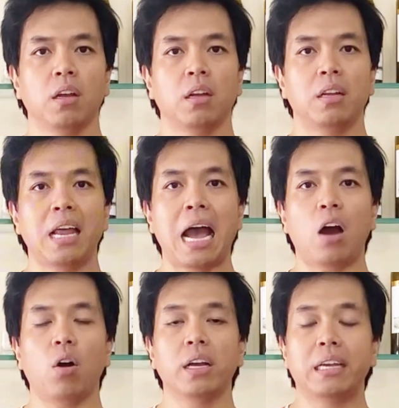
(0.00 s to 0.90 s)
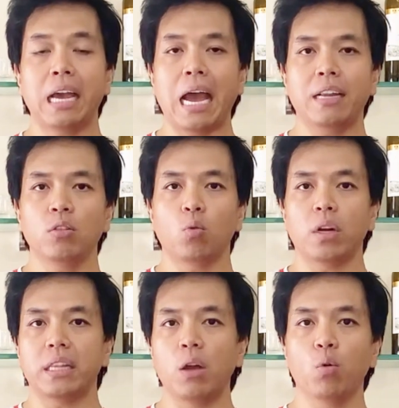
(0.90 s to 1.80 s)
Now, again,
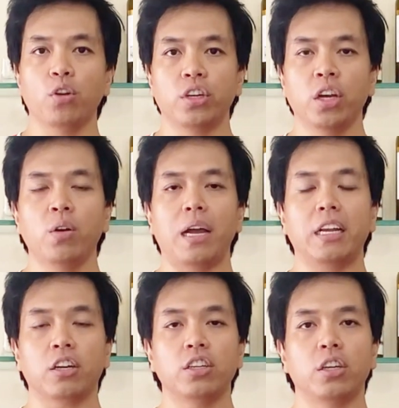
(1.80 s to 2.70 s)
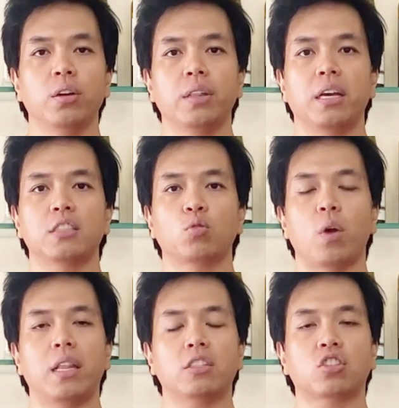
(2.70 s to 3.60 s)
what they would do, and they could do this,
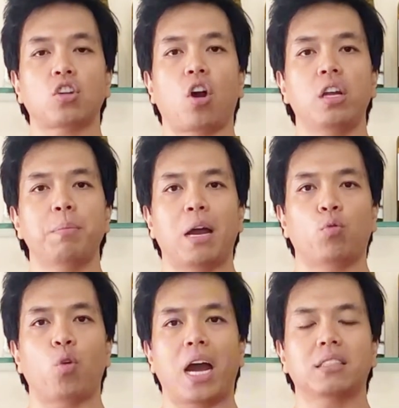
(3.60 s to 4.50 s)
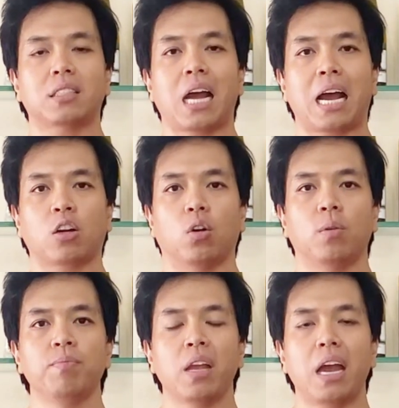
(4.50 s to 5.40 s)
where they start him at right
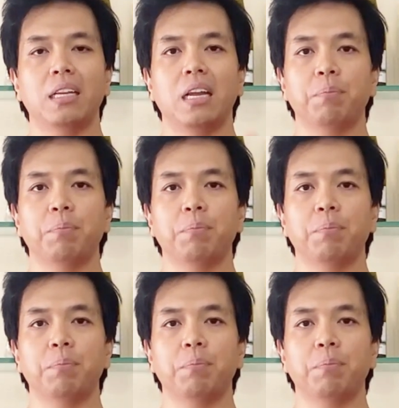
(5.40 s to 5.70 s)
tackle and then